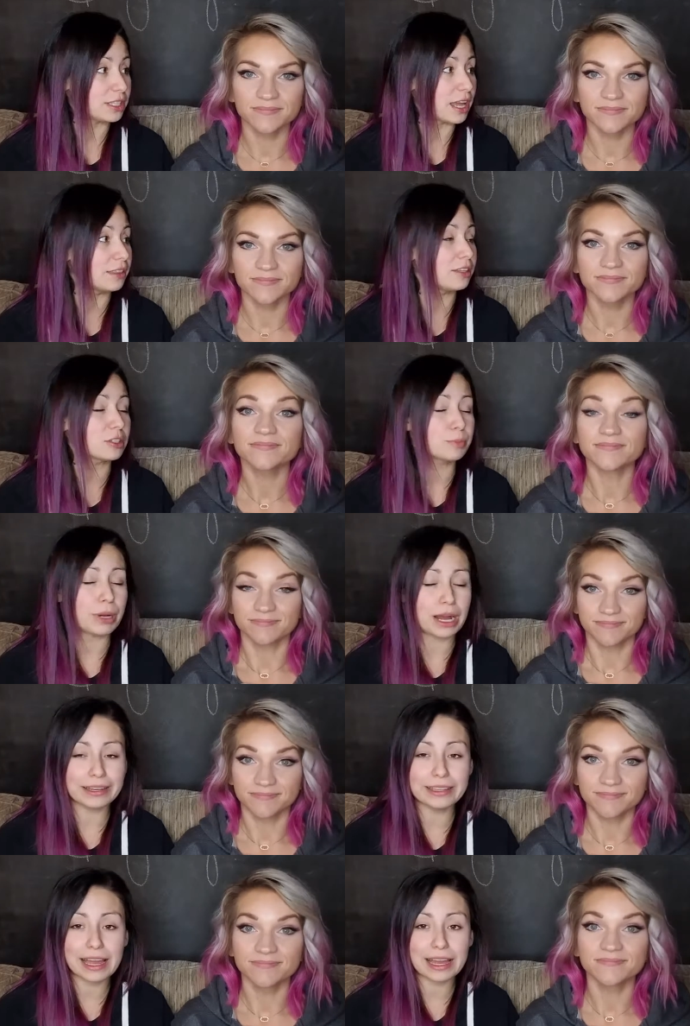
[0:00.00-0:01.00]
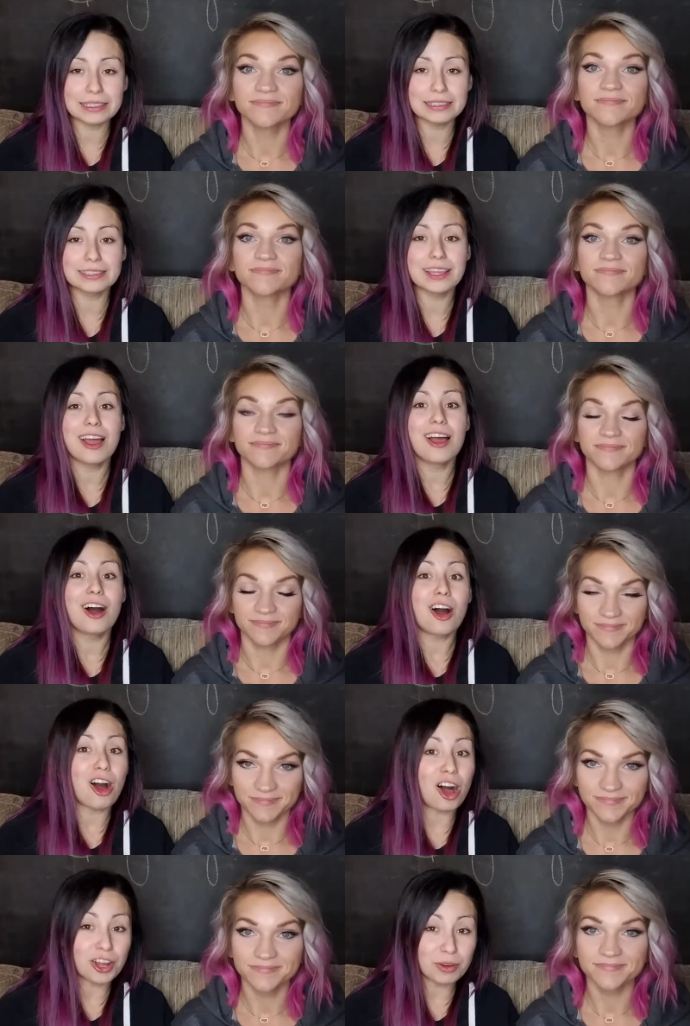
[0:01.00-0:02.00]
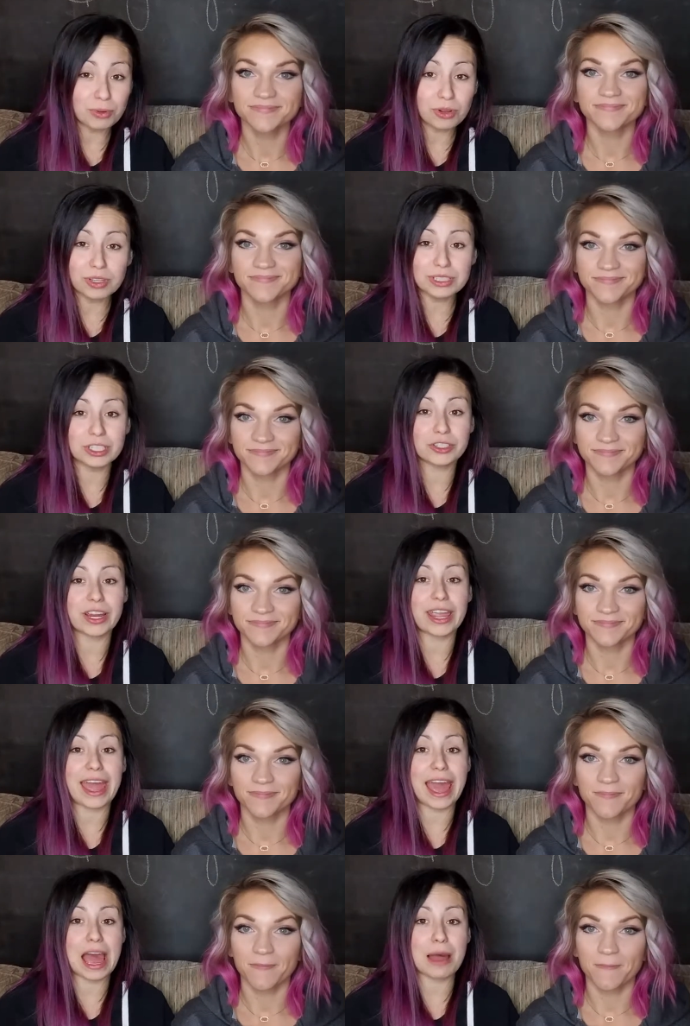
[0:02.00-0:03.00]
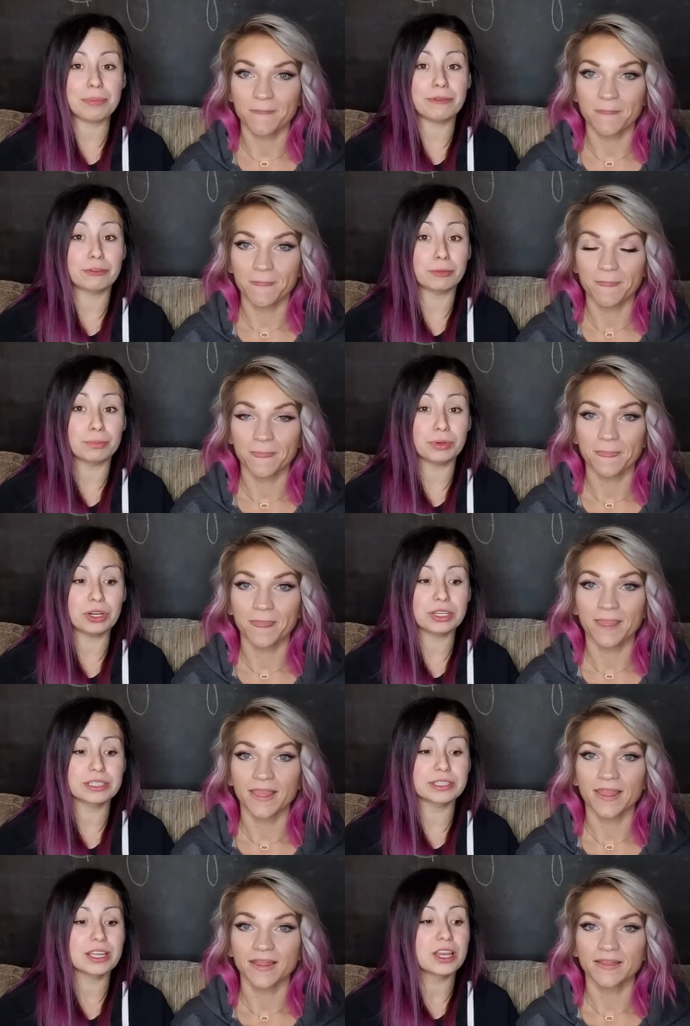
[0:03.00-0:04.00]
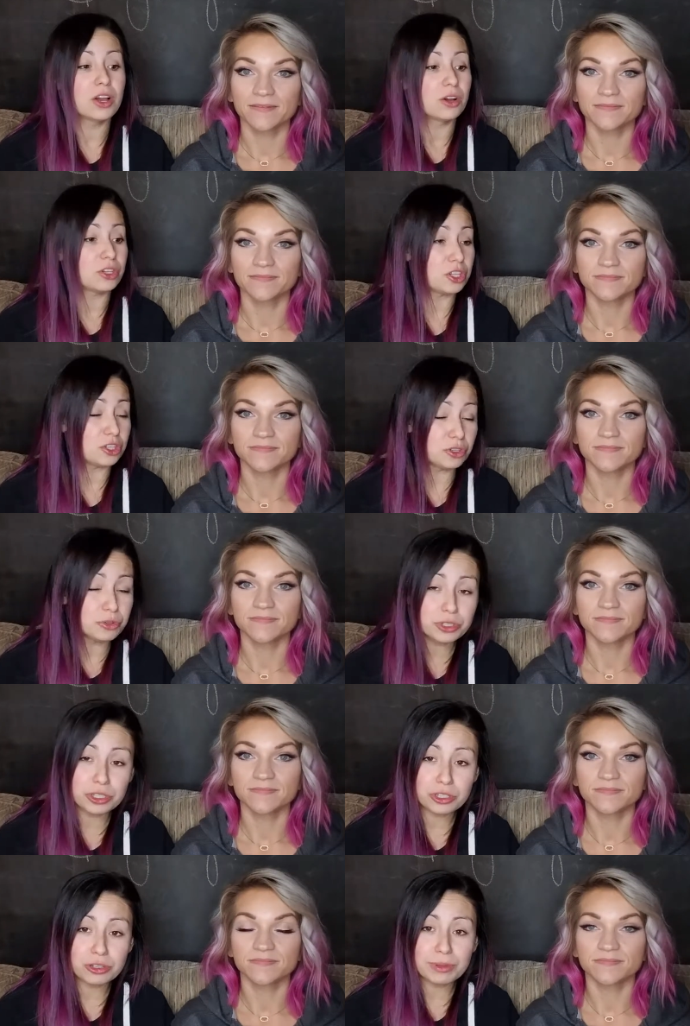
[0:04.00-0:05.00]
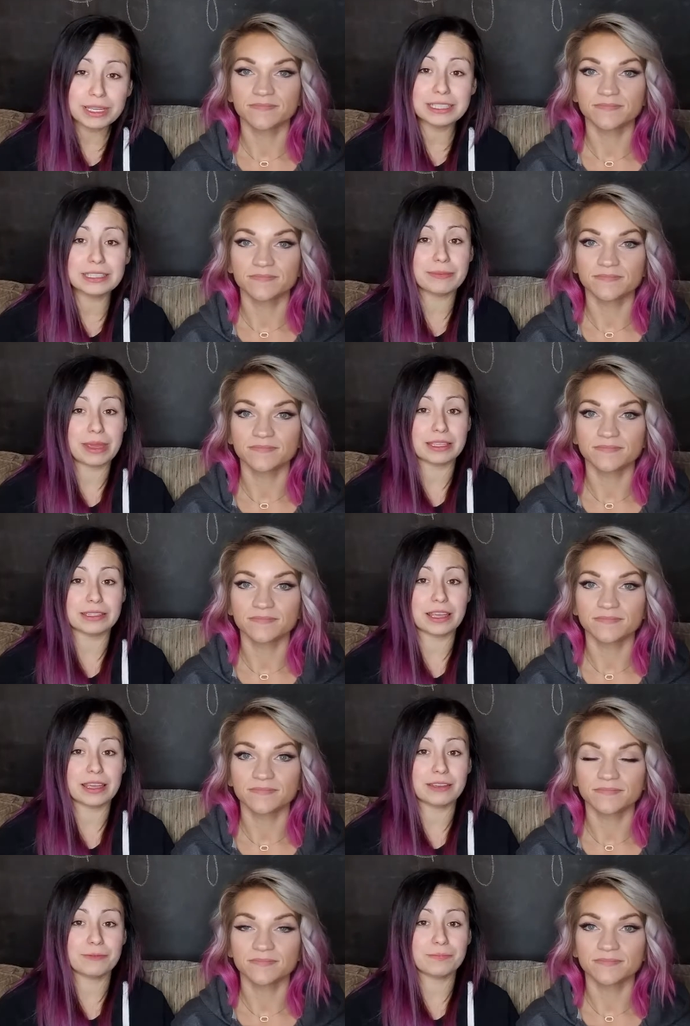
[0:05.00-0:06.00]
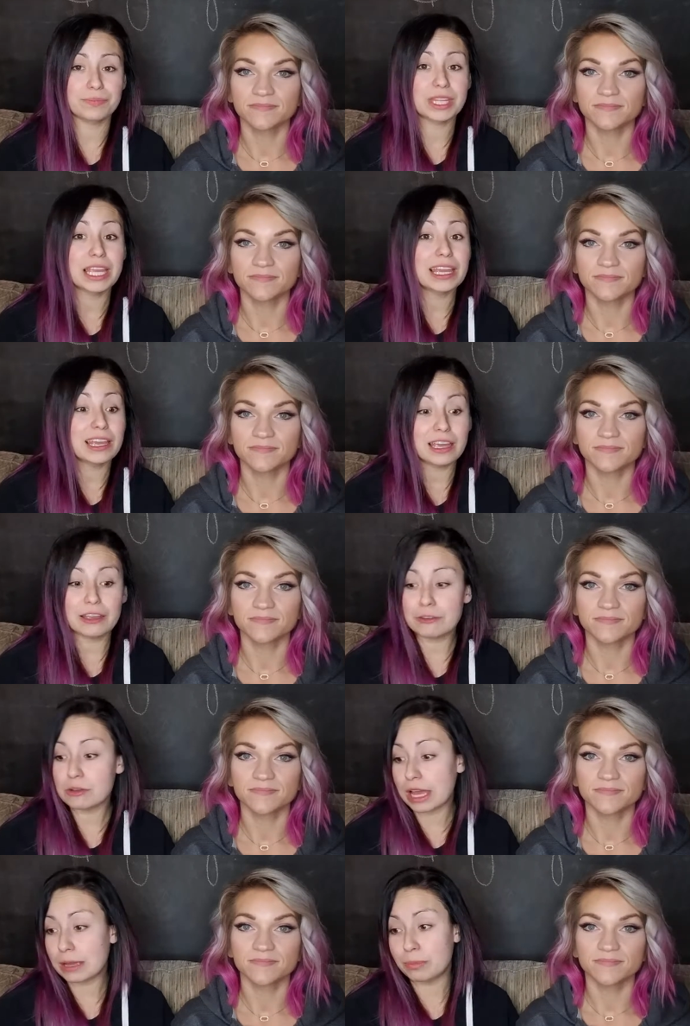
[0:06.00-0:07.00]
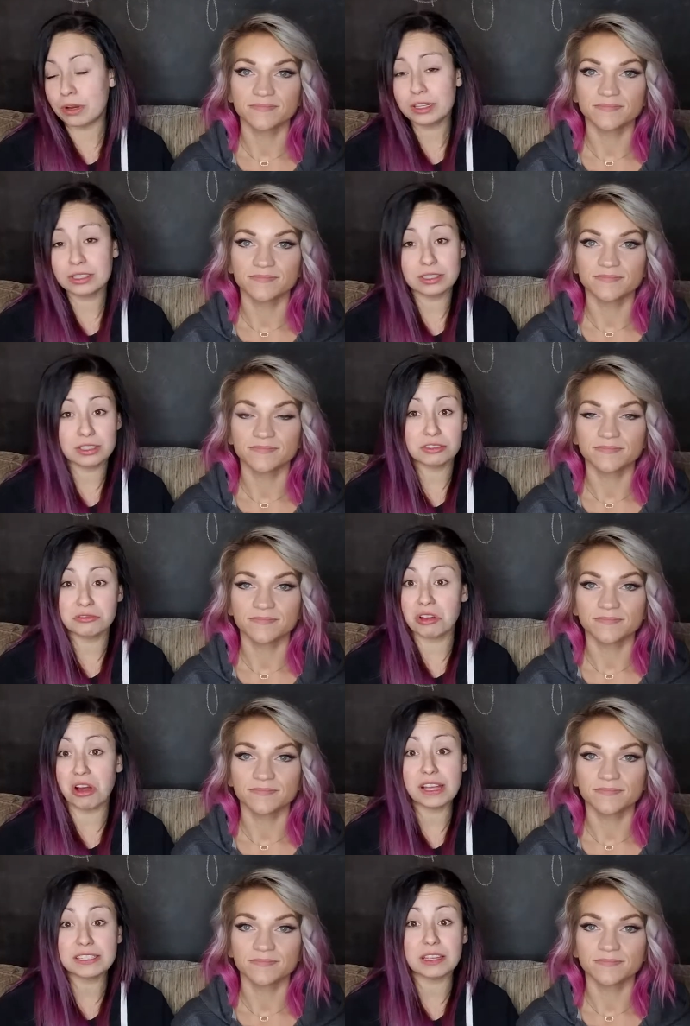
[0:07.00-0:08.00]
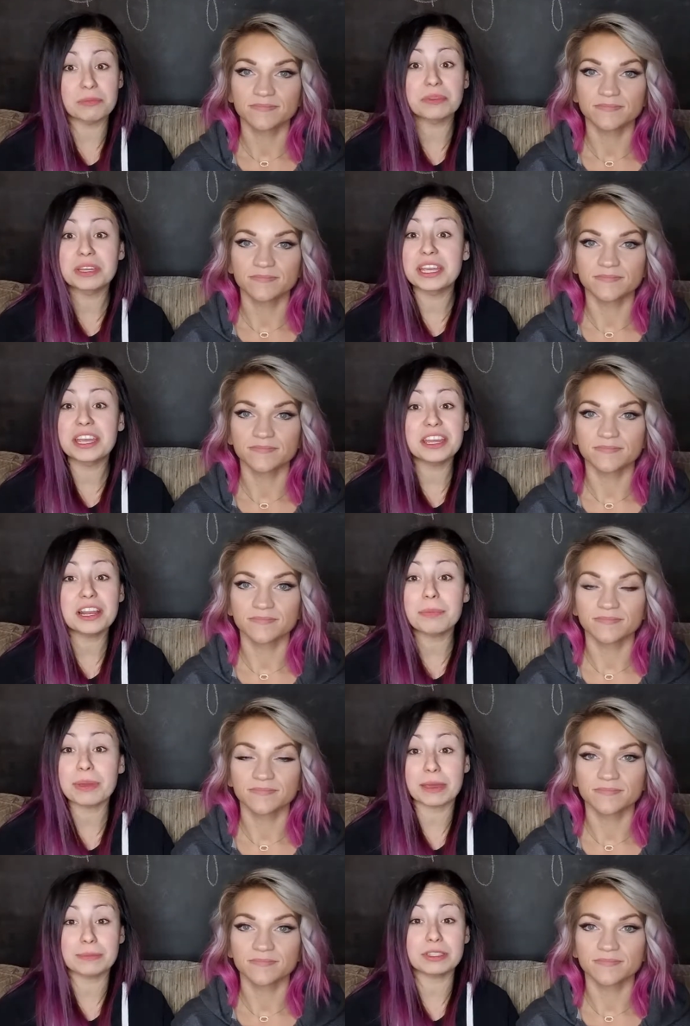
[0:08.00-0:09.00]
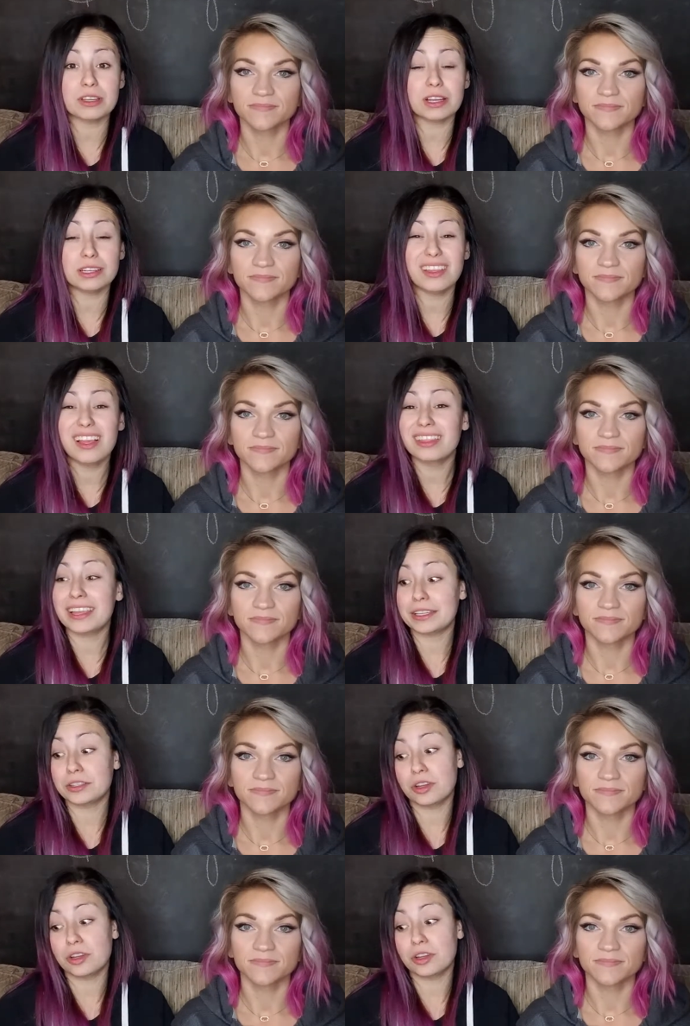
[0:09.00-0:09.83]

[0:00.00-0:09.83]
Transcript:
Speaker 1: said, there's podcasts. Audible is a great app for books. YouTube is amazing. If you like books, awesome. Hit up Amazon like